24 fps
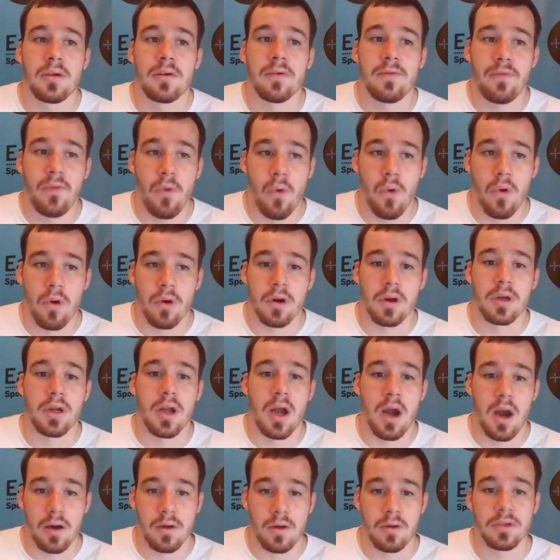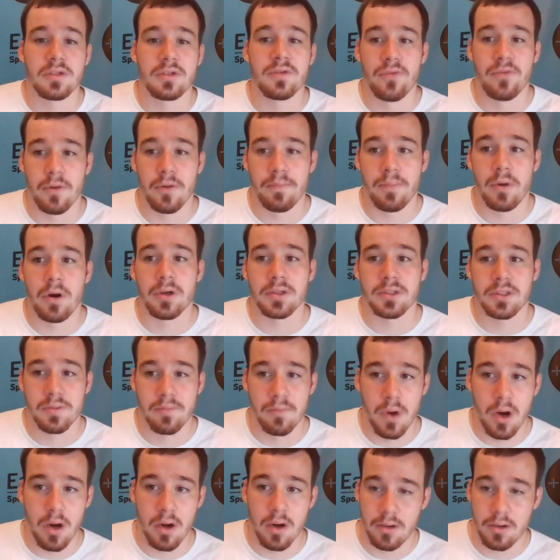for college football
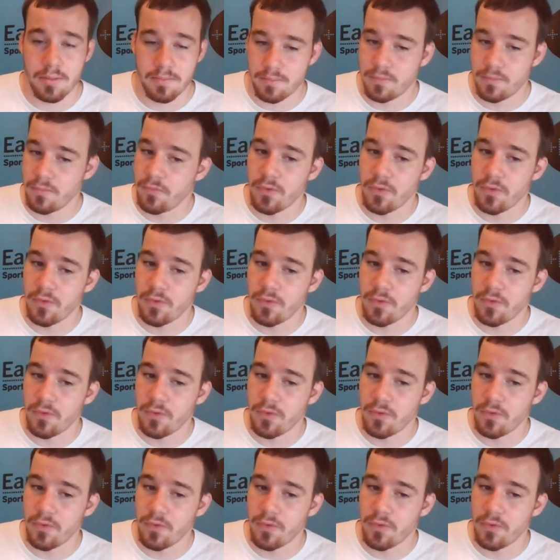tomorrow.